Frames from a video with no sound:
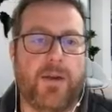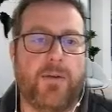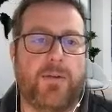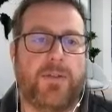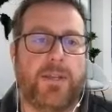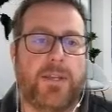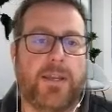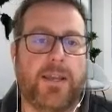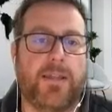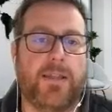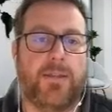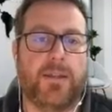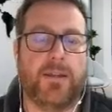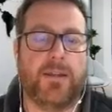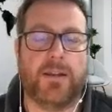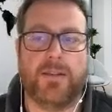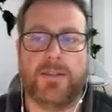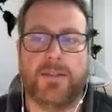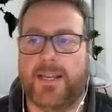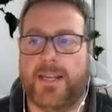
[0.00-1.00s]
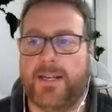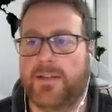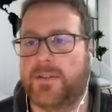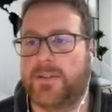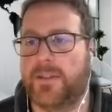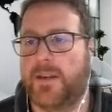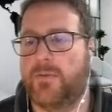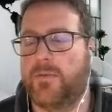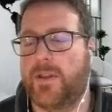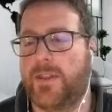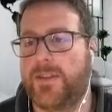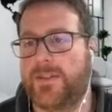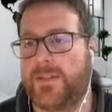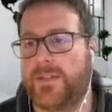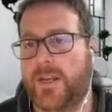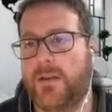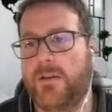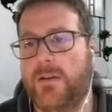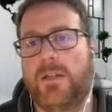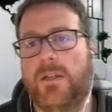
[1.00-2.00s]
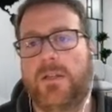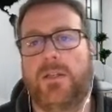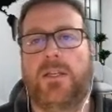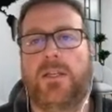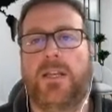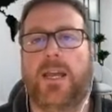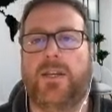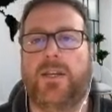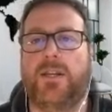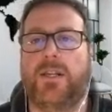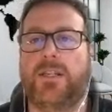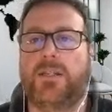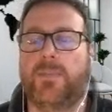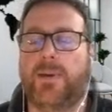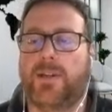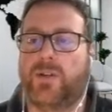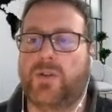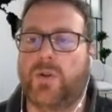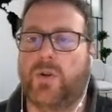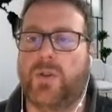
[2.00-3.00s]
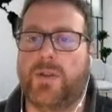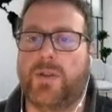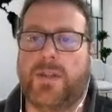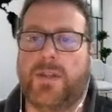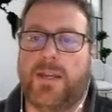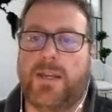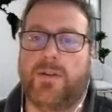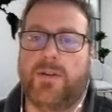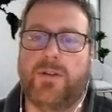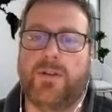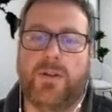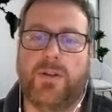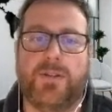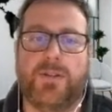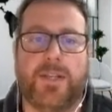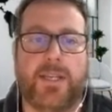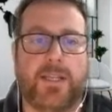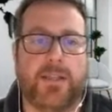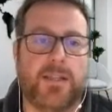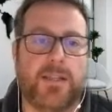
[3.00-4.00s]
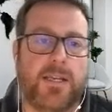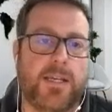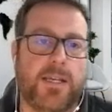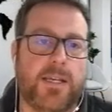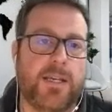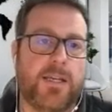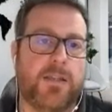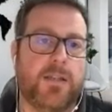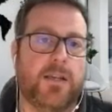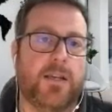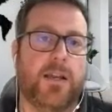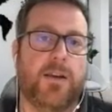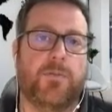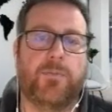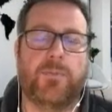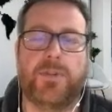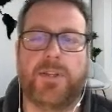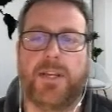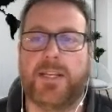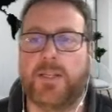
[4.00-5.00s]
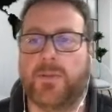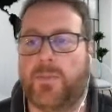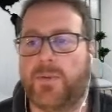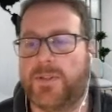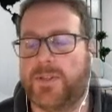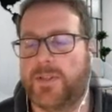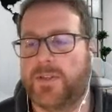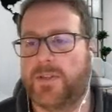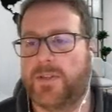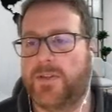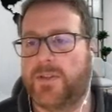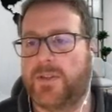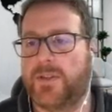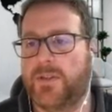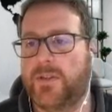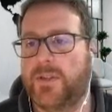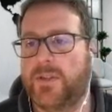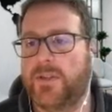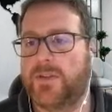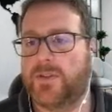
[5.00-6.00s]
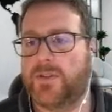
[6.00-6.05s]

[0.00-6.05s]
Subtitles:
and the containers that it runs in, and you need to make sure that they are using the kind of data persistence and